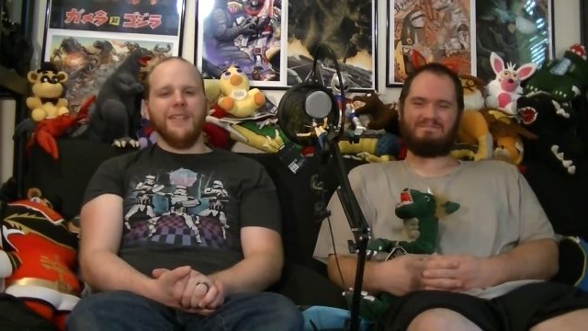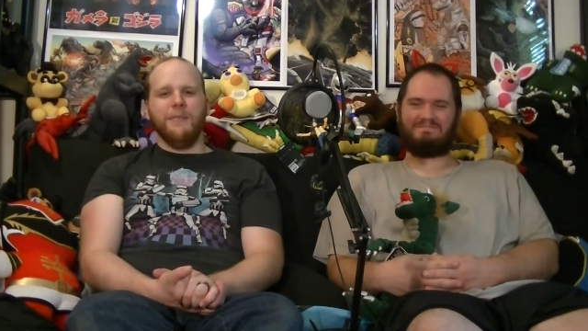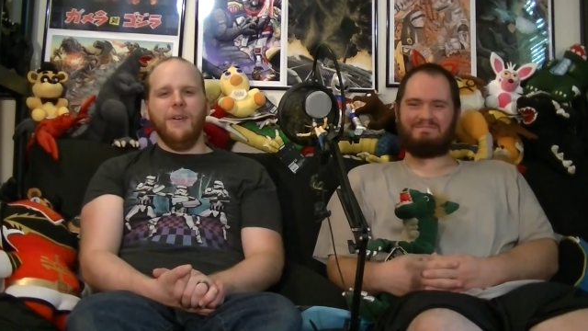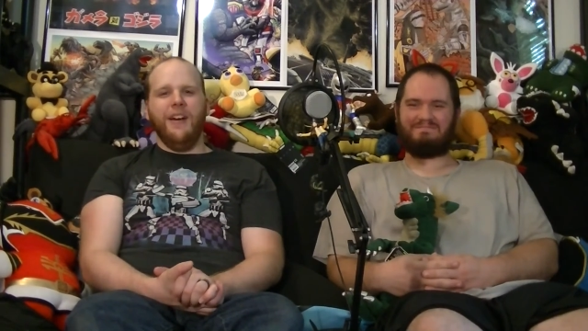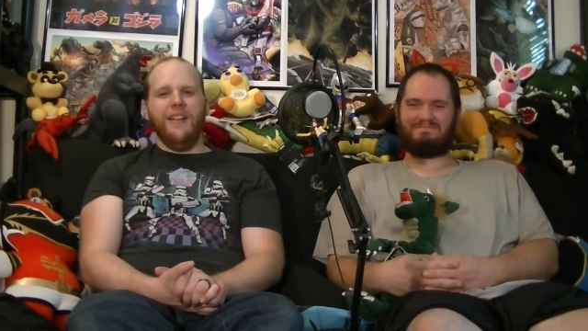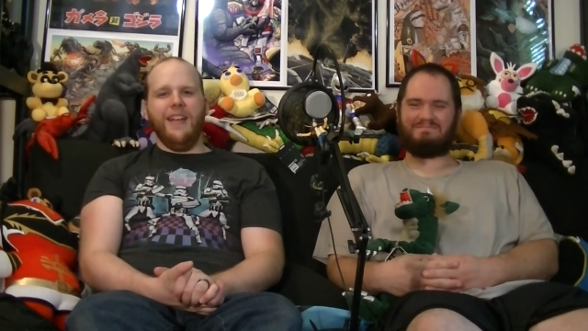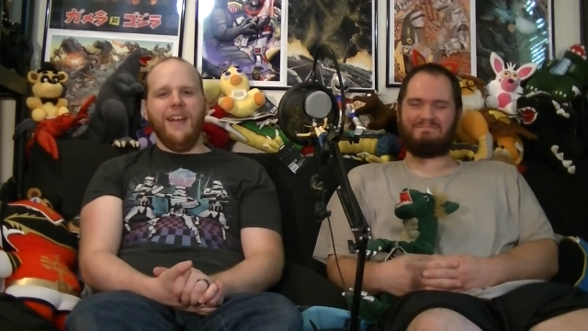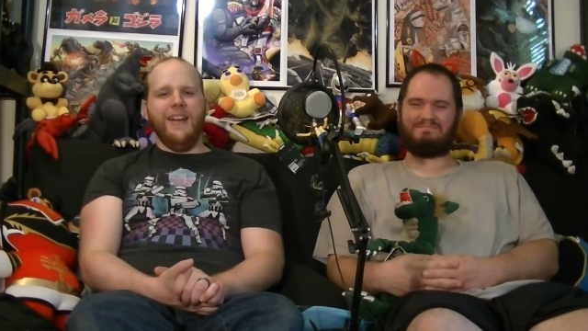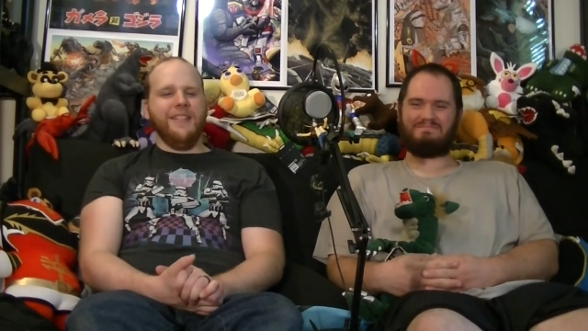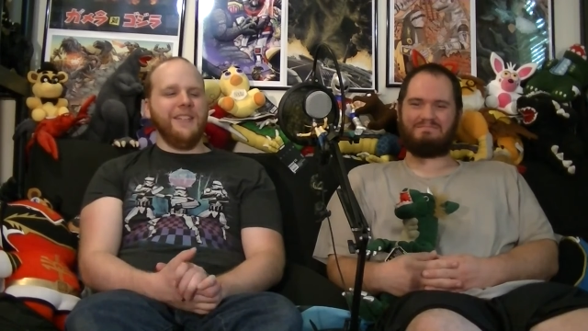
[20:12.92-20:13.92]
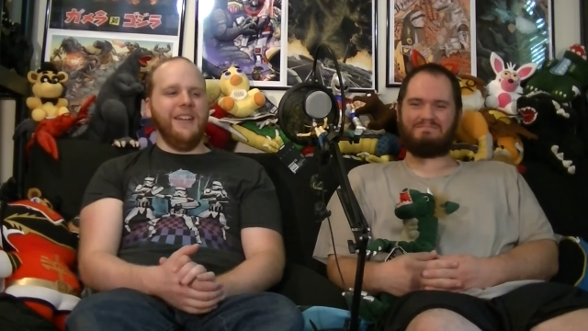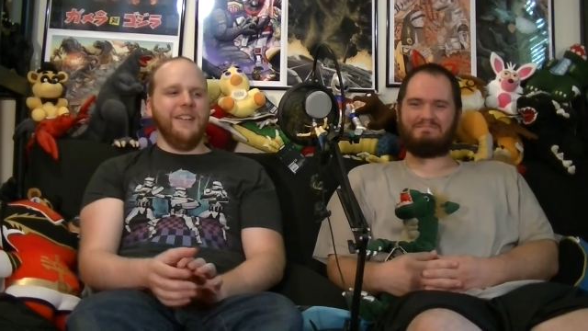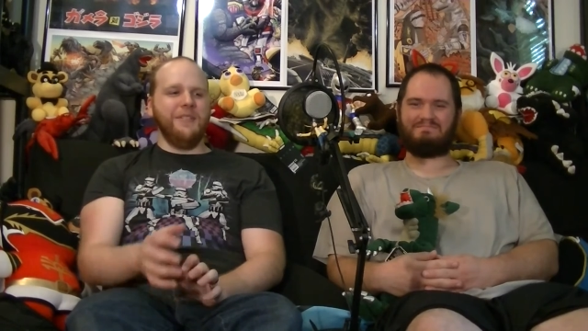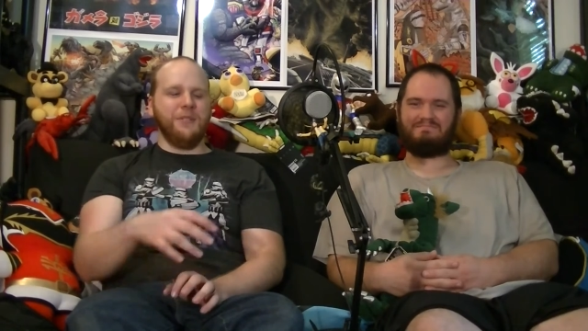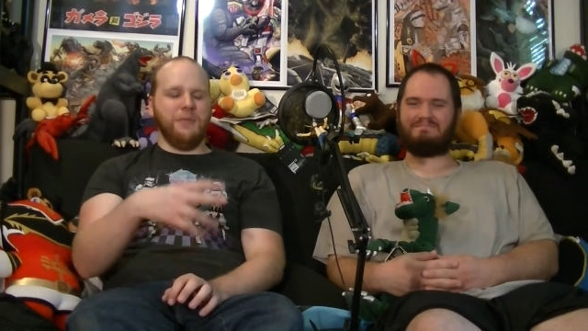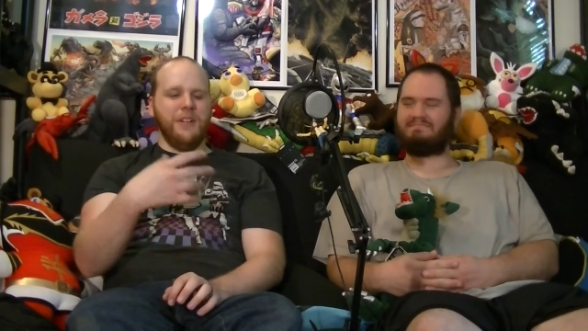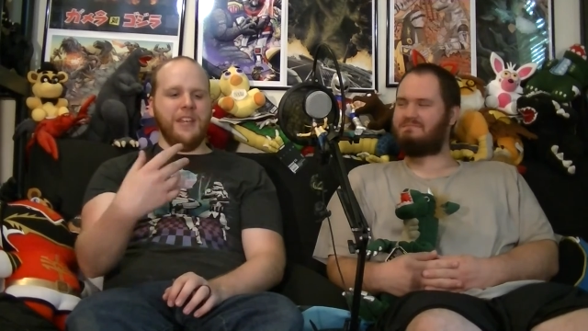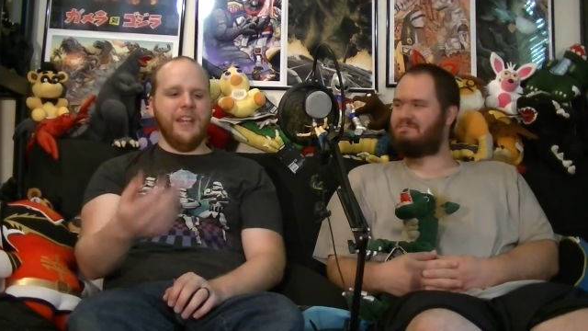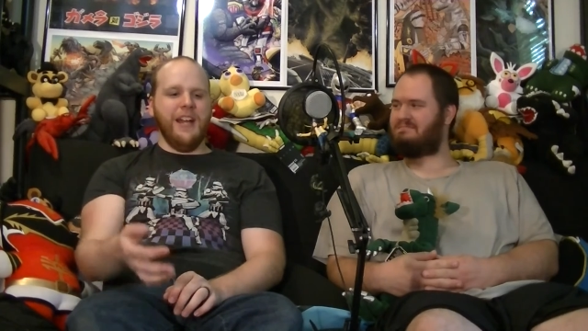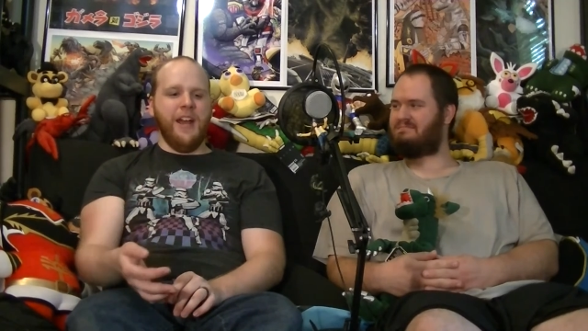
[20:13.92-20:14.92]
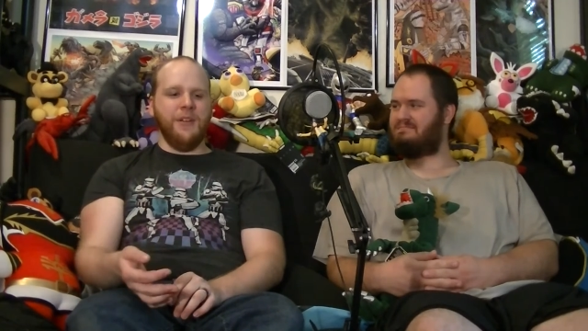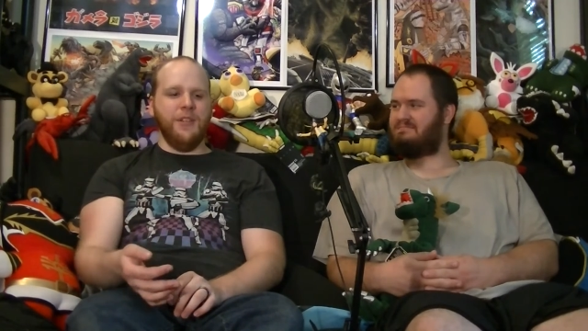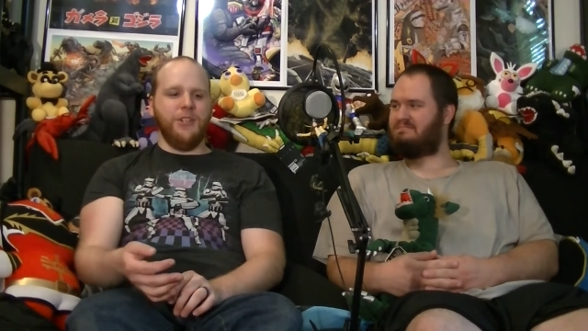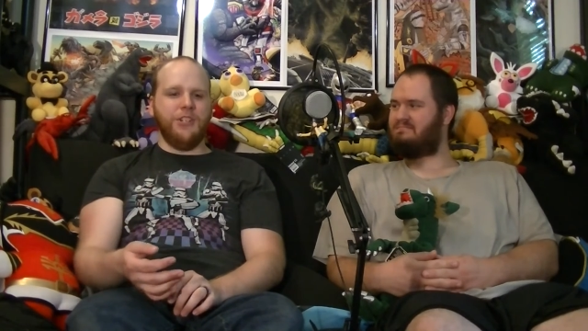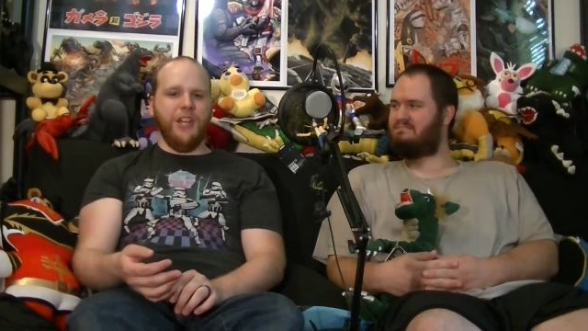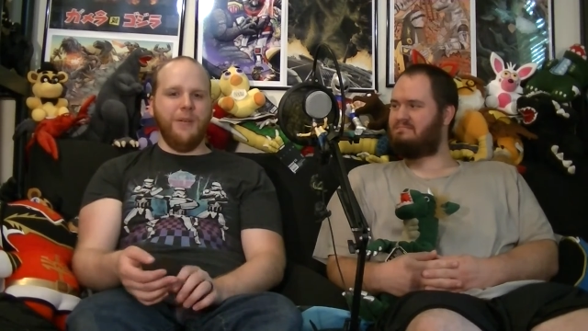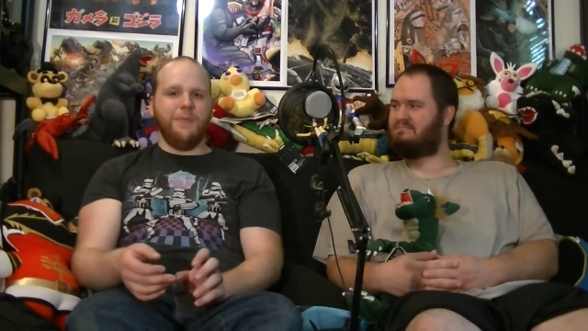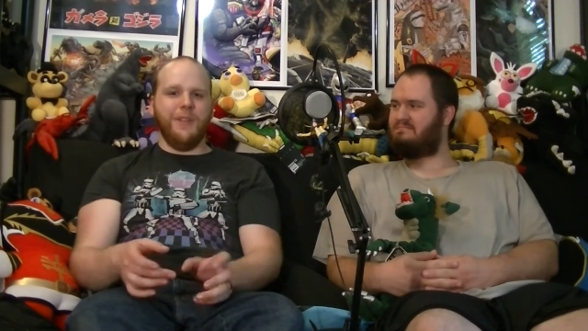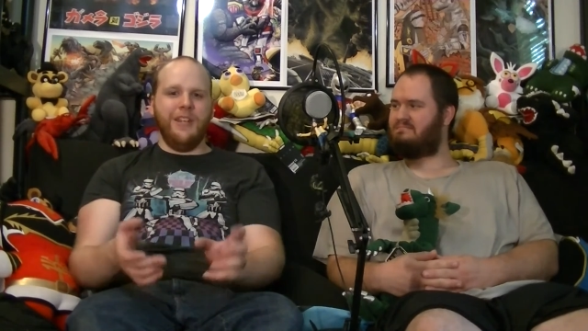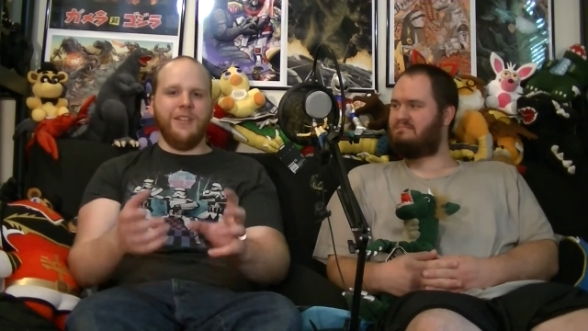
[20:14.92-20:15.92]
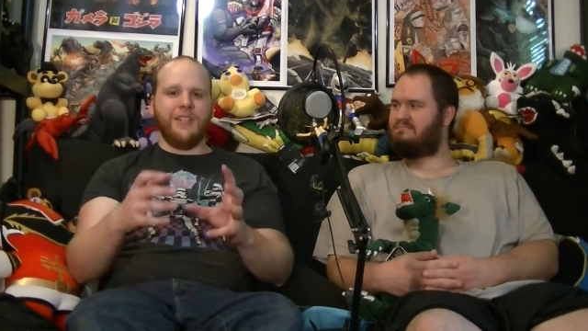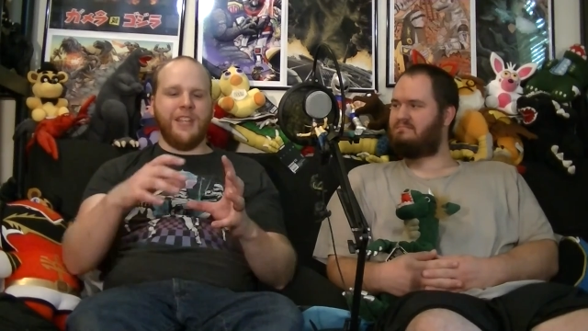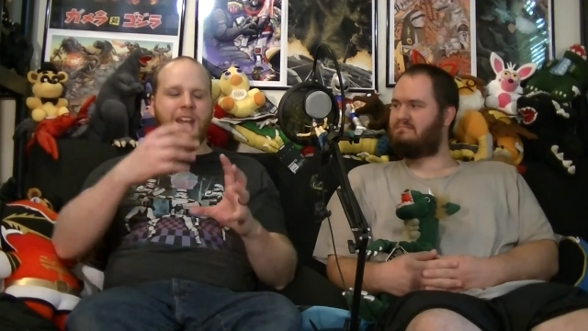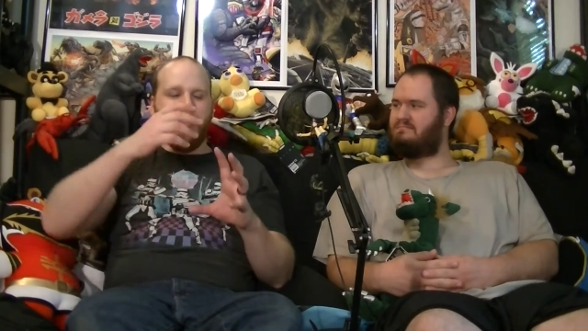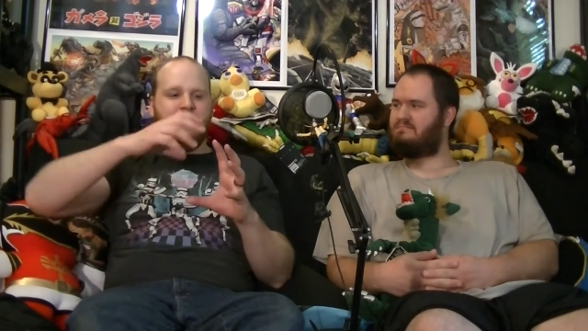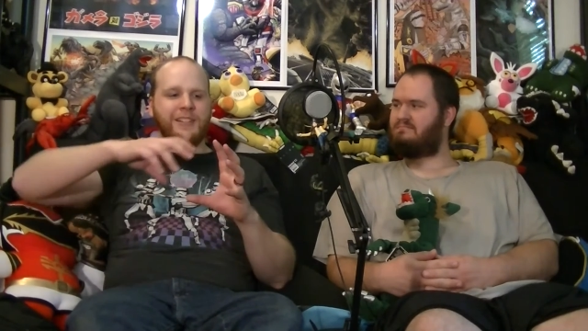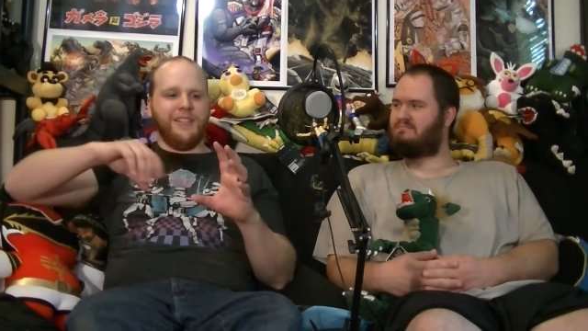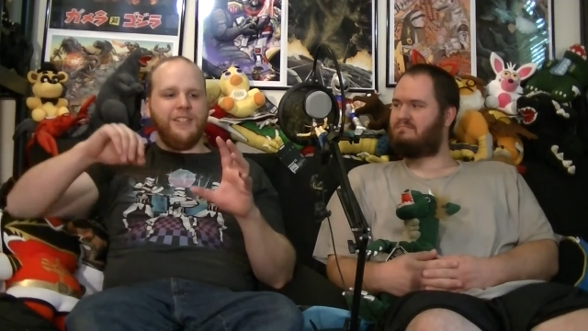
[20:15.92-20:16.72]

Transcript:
Speaker 1: Well, yeah. So, and it's just when they get onto the ship, and you kind of get